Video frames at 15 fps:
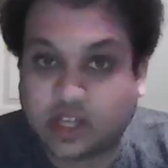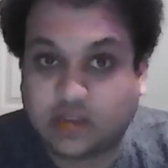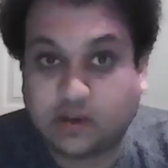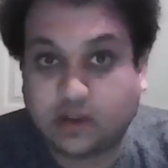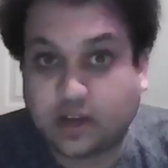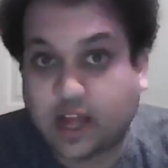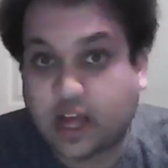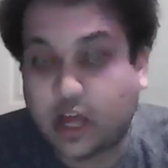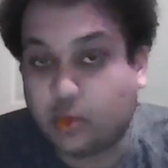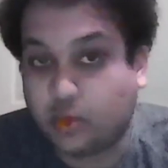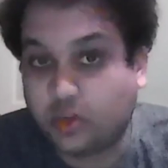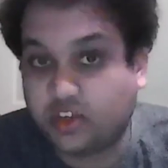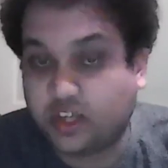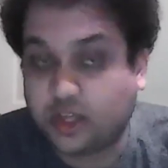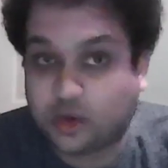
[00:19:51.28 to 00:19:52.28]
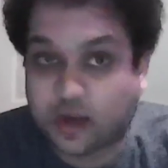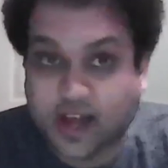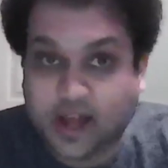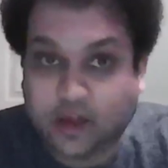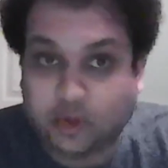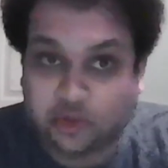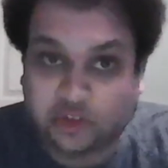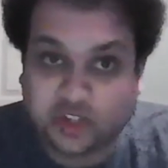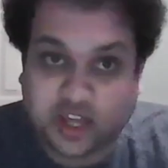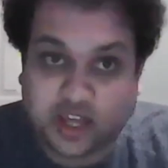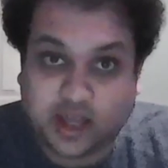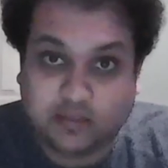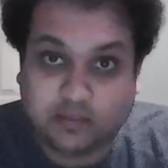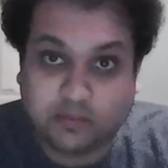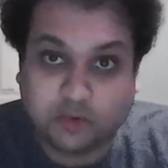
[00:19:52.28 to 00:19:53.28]
Even now, we see Ohio
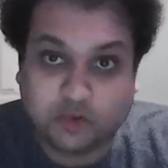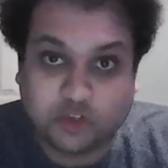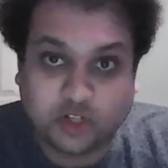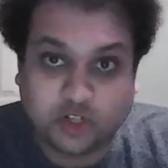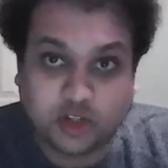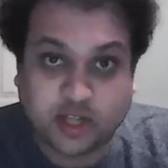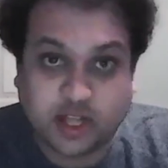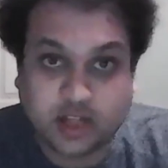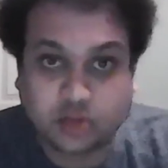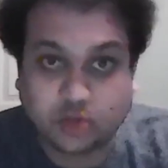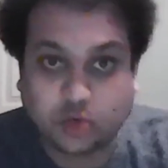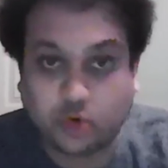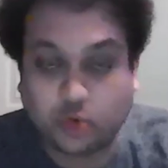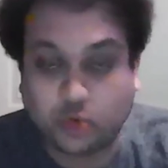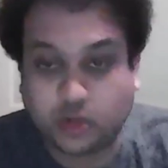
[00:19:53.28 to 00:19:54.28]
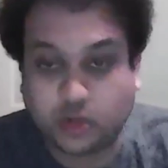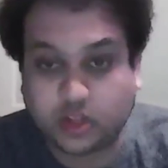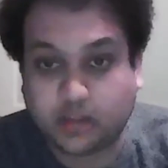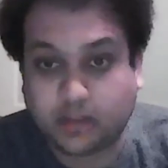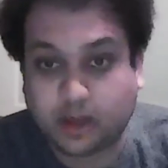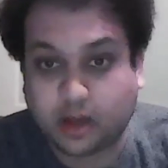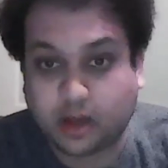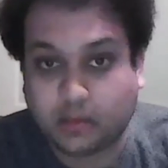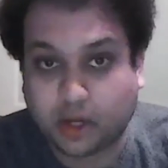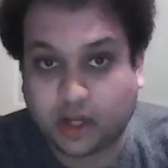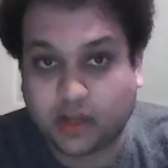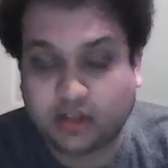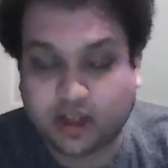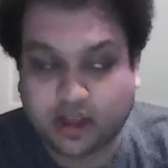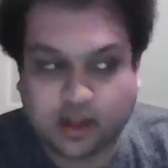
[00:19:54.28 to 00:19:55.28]
State, particularly that school, with the amount of
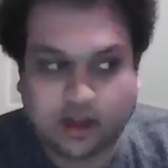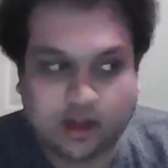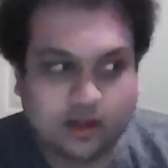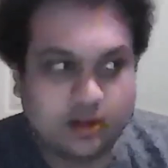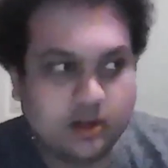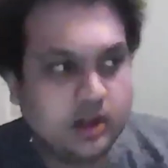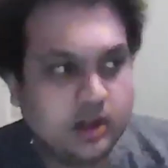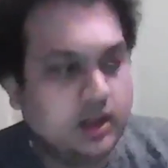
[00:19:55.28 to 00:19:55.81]
money they